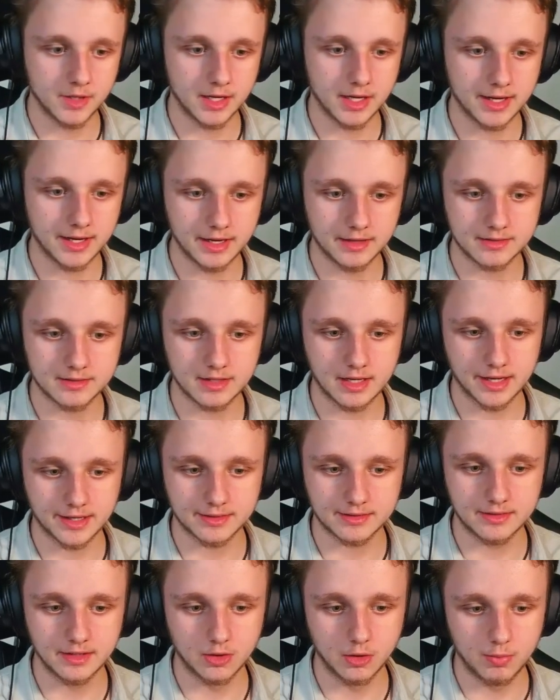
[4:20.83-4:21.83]
and then select
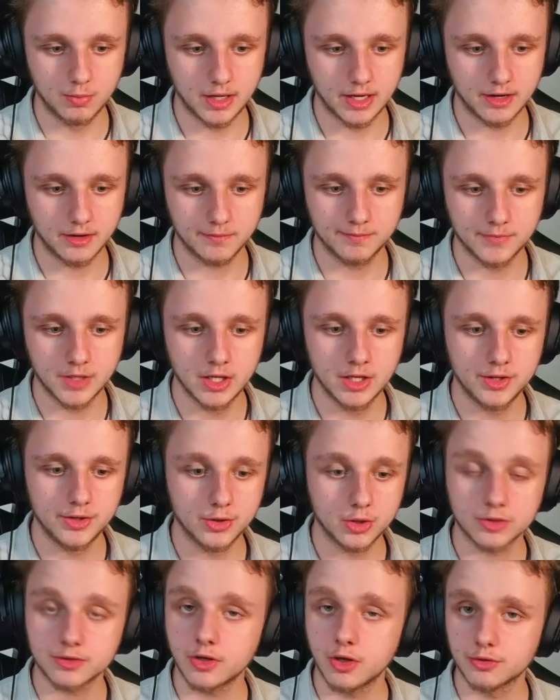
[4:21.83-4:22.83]
single player. You
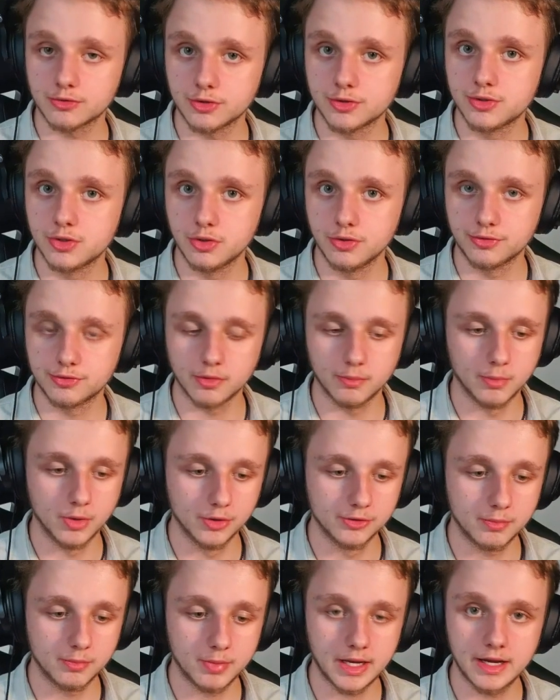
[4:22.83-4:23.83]
could also choose for
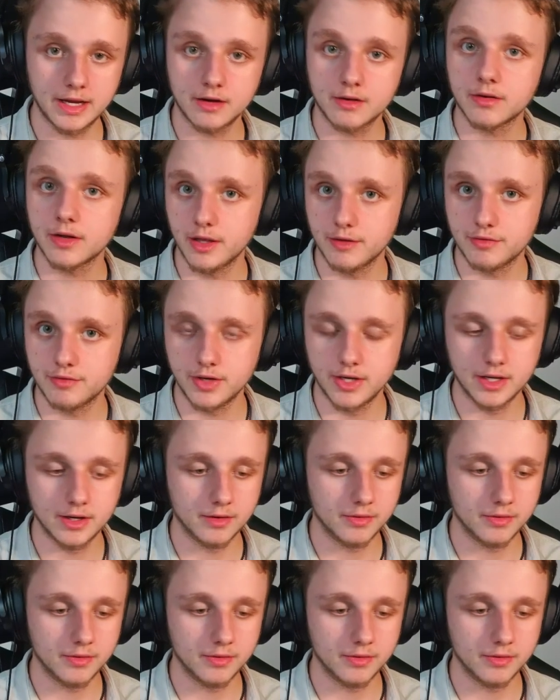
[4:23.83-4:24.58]
multiplayer if you didn't